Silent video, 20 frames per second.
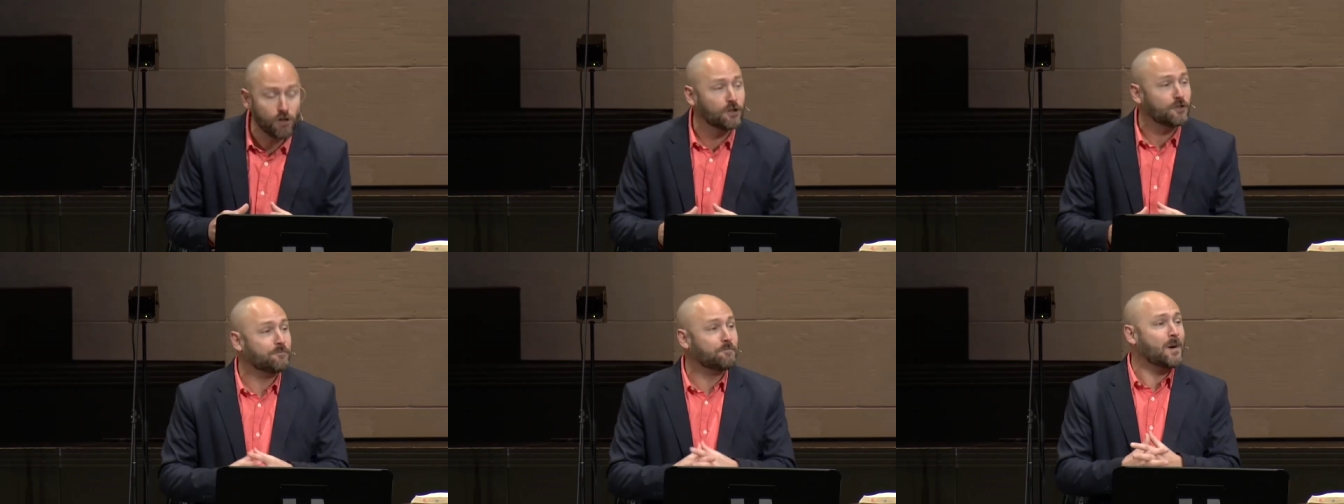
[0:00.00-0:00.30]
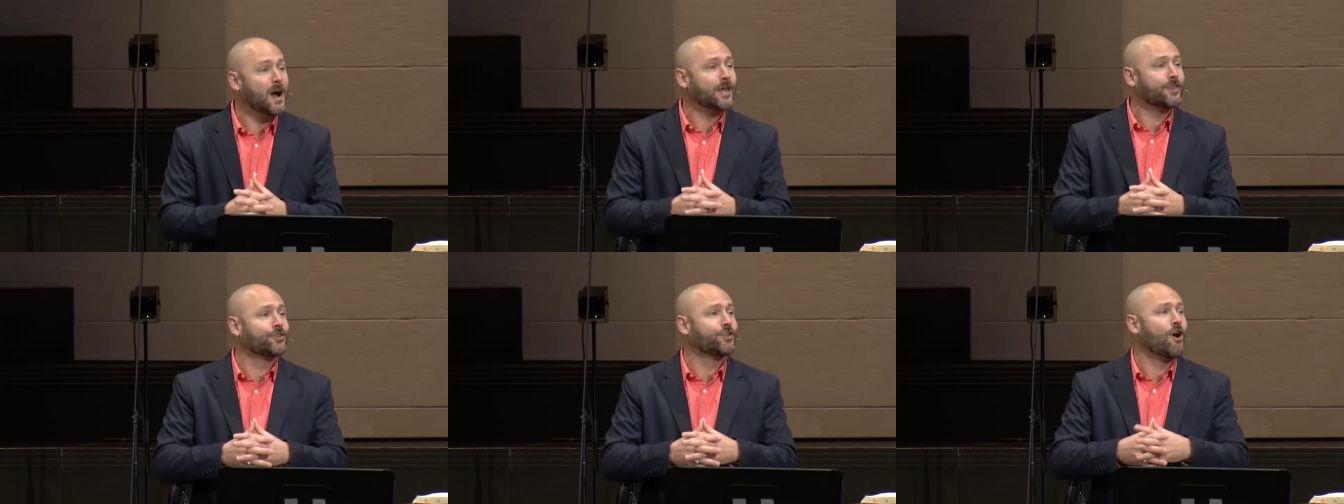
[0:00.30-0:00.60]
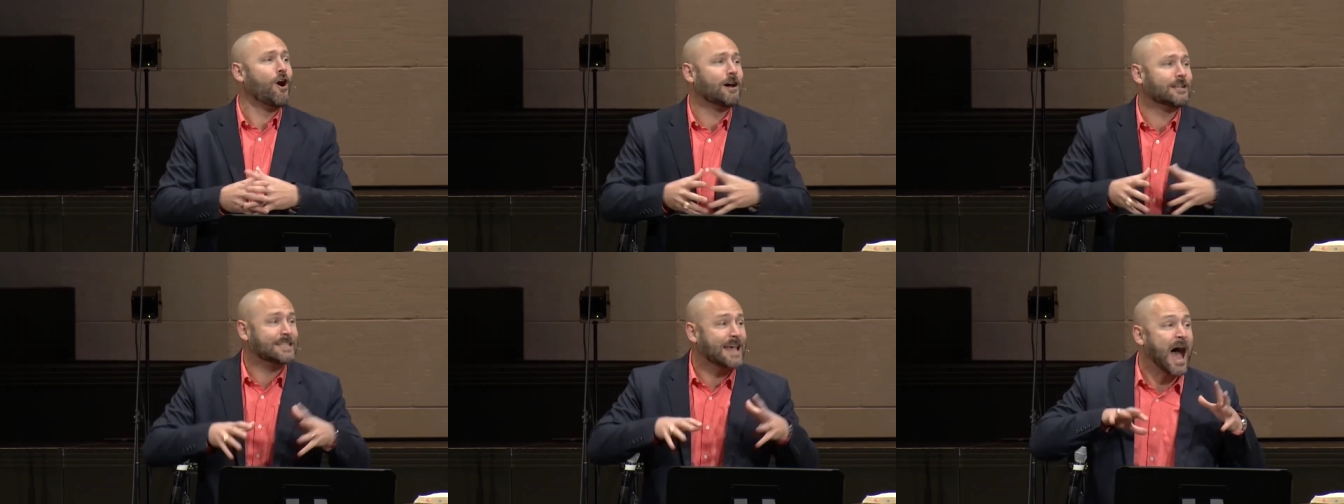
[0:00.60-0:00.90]
of my
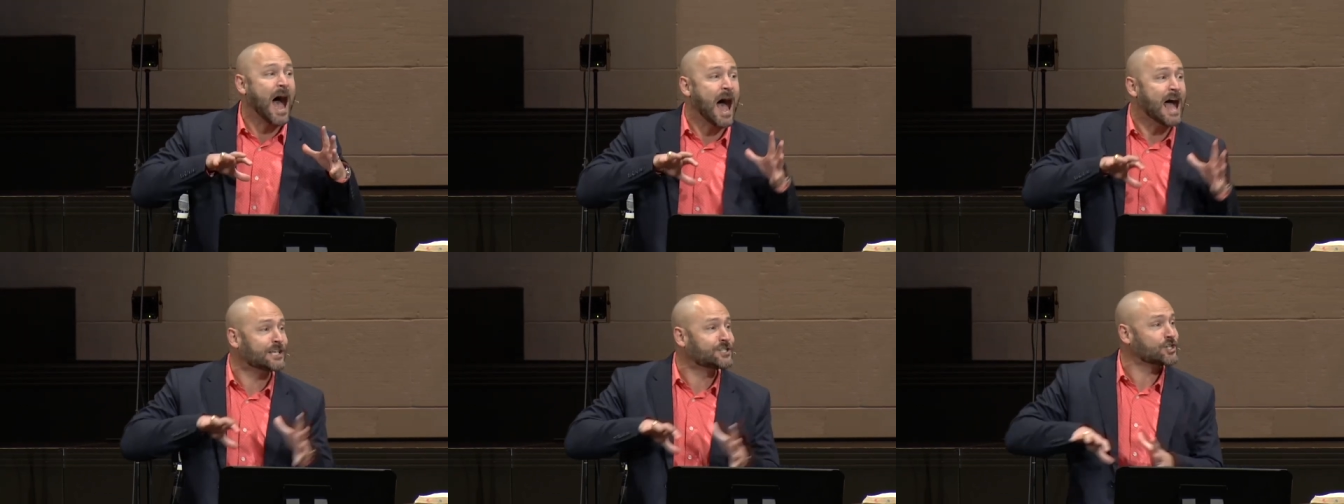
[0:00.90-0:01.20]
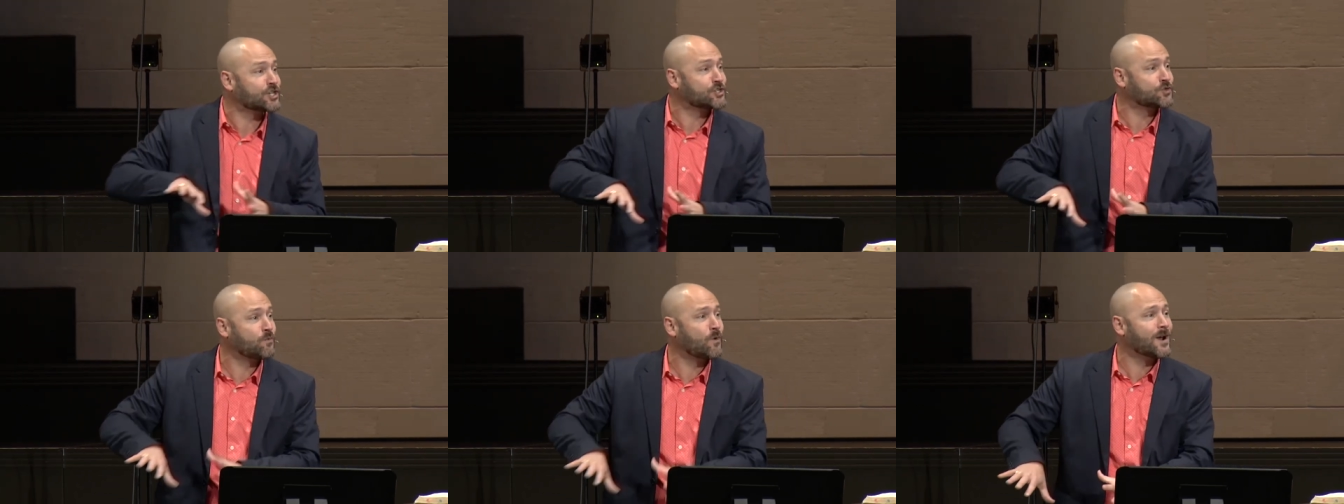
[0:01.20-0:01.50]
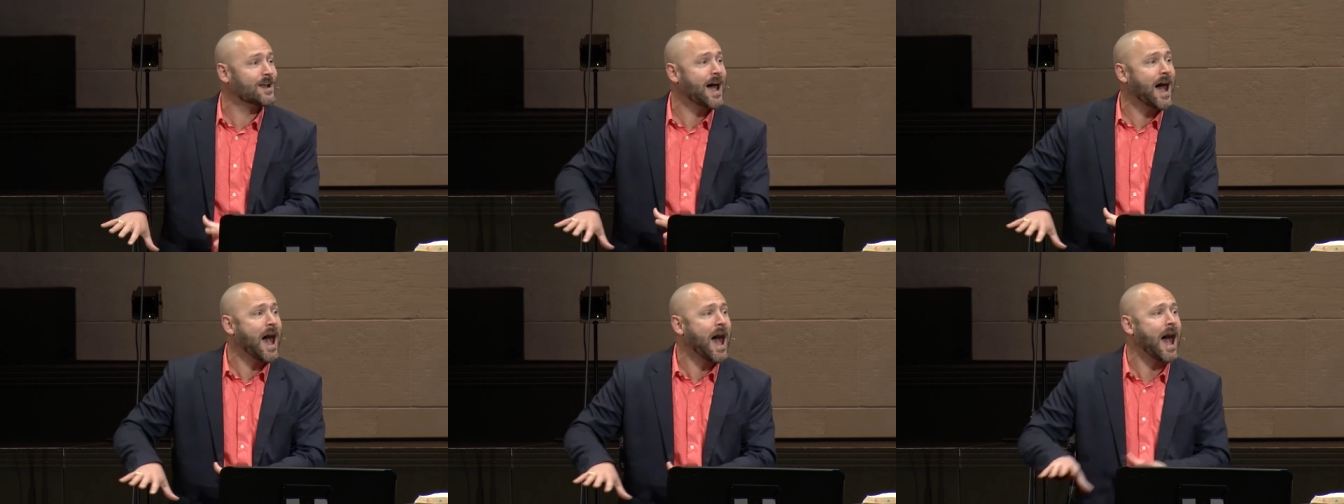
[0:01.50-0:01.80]
thoughts? I just
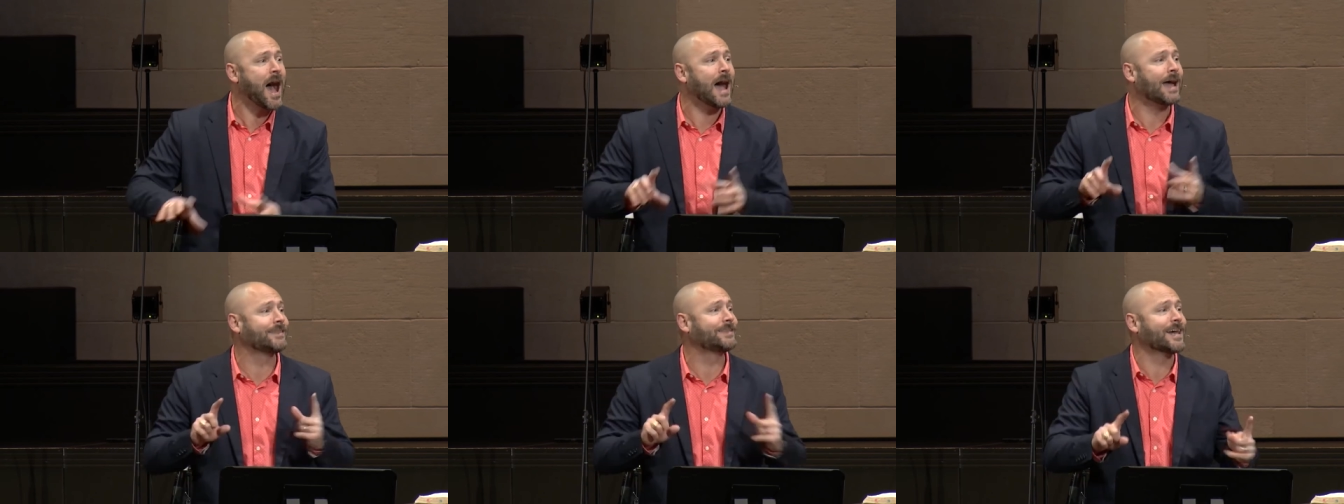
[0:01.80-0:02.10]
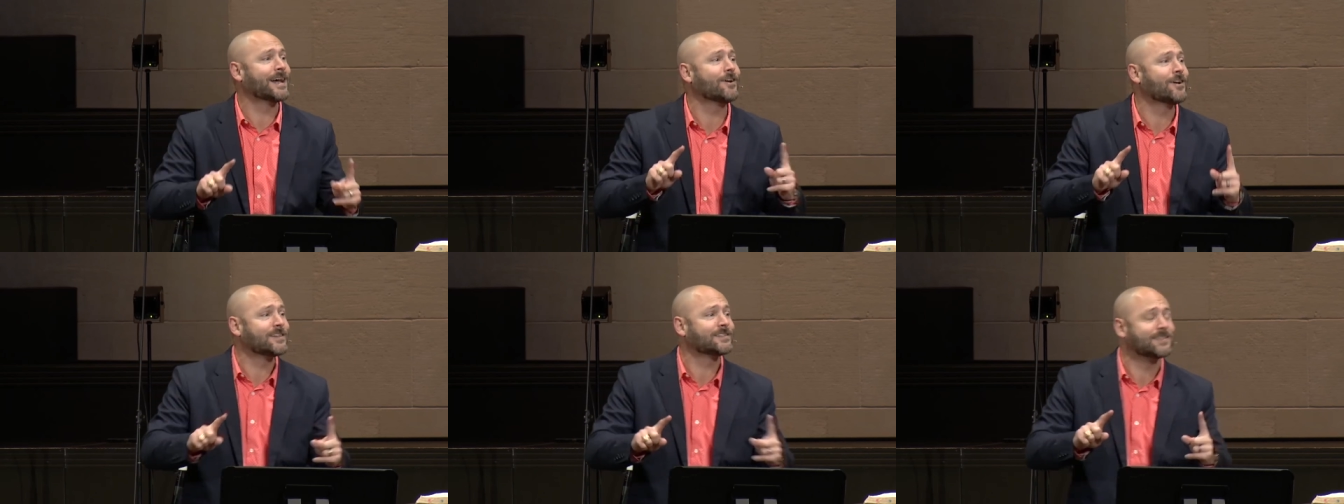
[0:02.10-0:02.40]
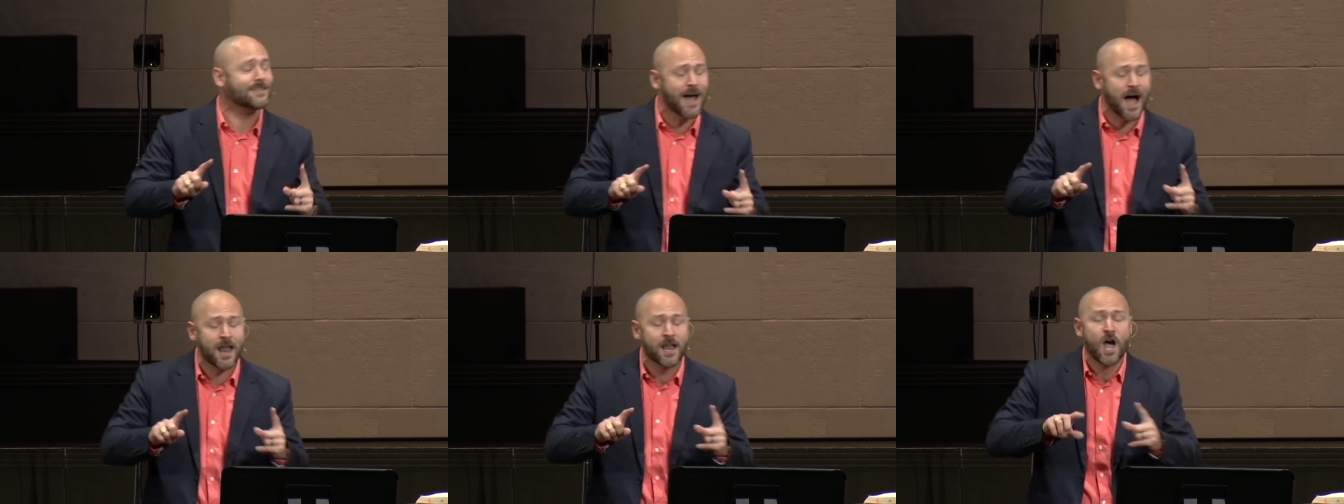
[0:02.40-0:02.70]
want to hide. There is
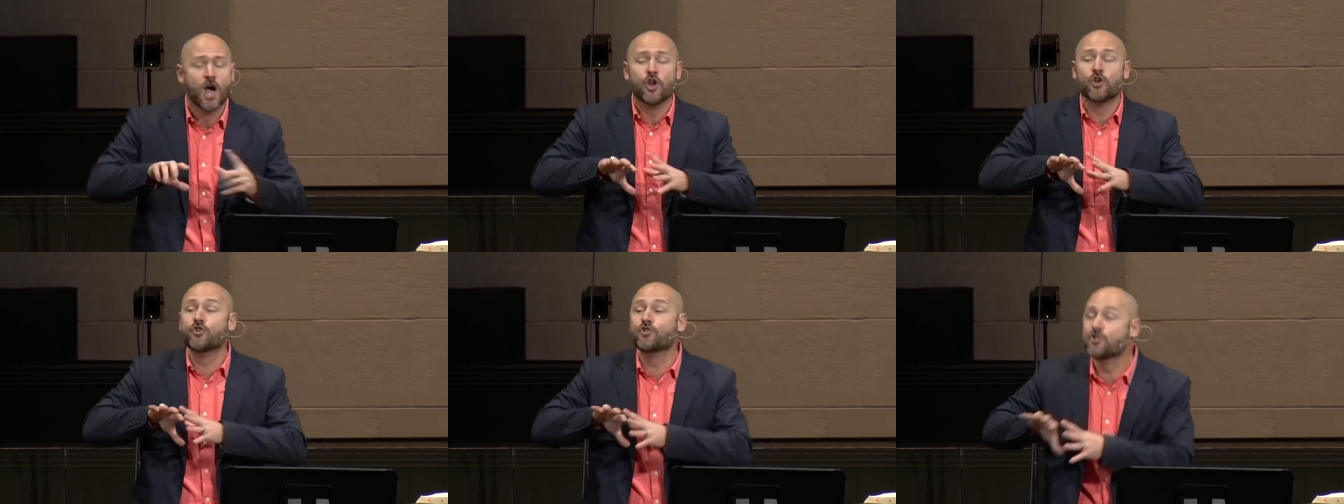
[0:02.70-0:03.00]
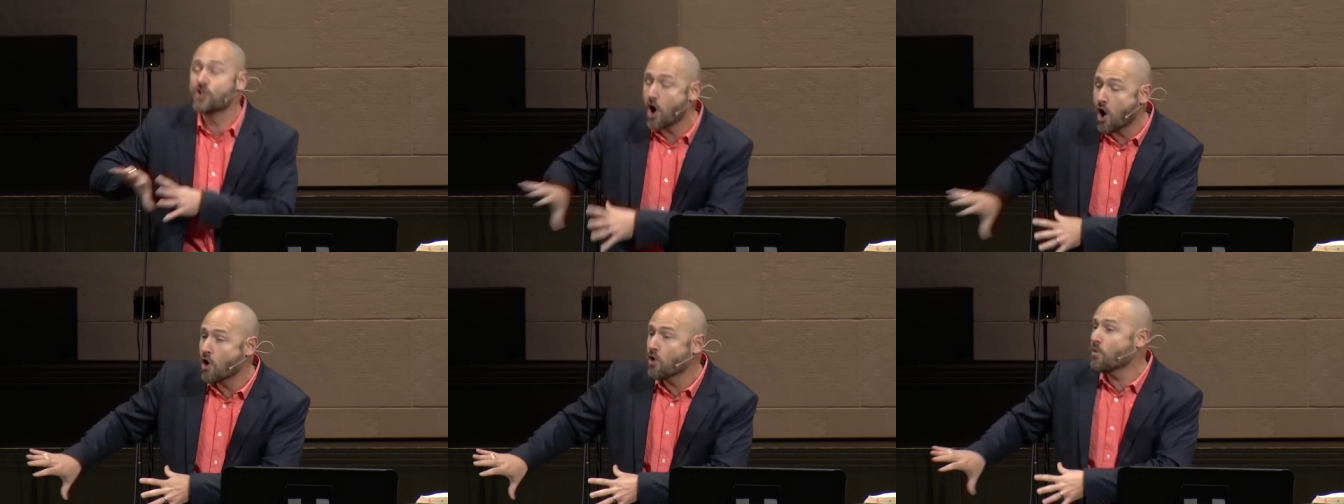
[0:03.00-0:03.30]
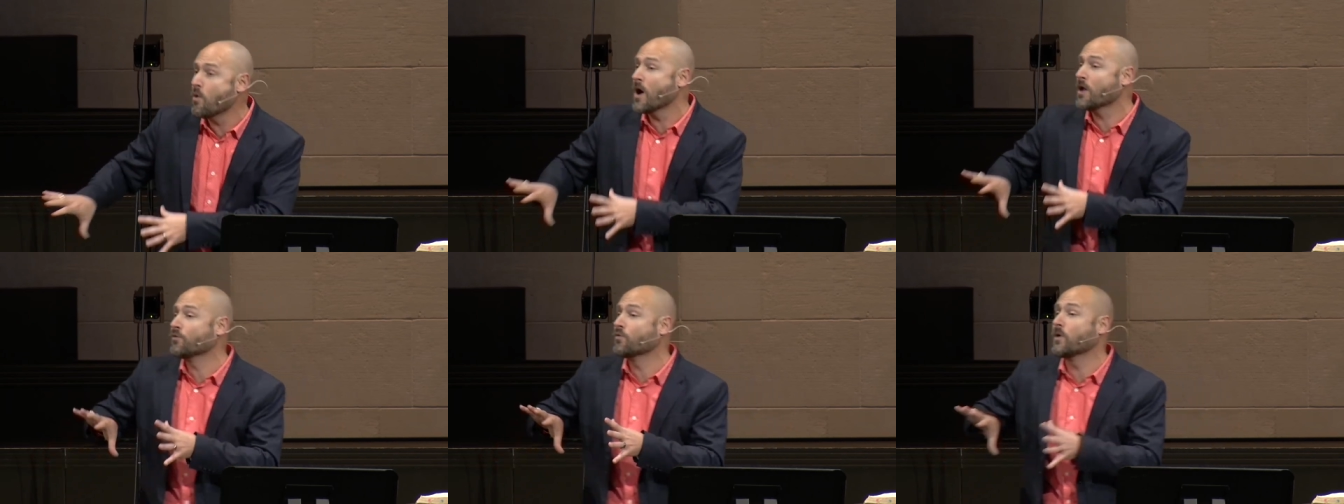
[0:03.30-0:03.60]
not, no
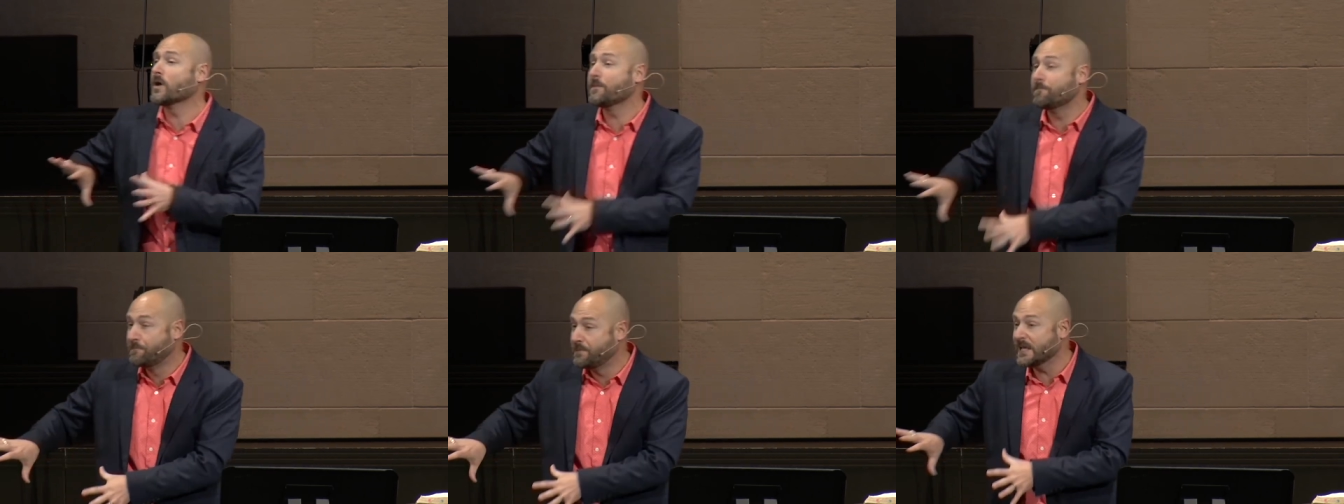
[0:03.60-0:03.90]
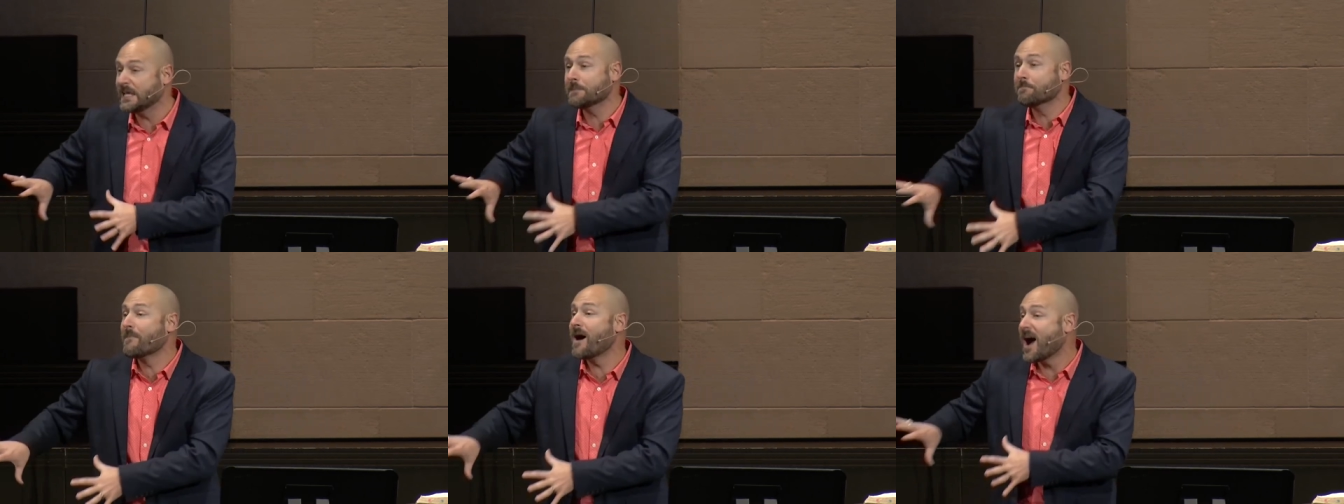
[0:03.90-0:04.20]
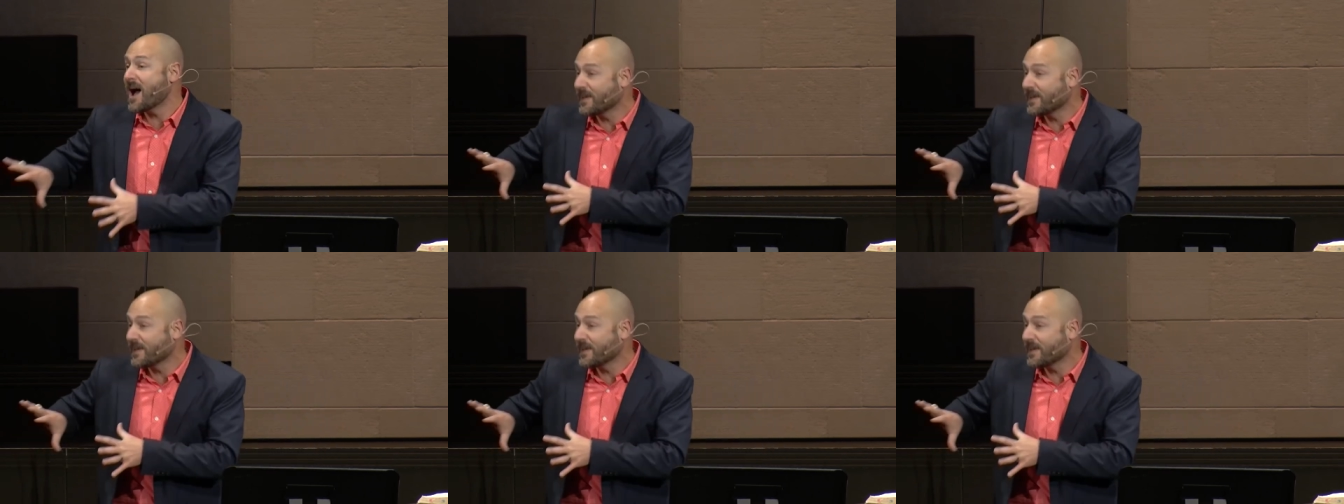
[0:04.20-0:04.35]
one would be my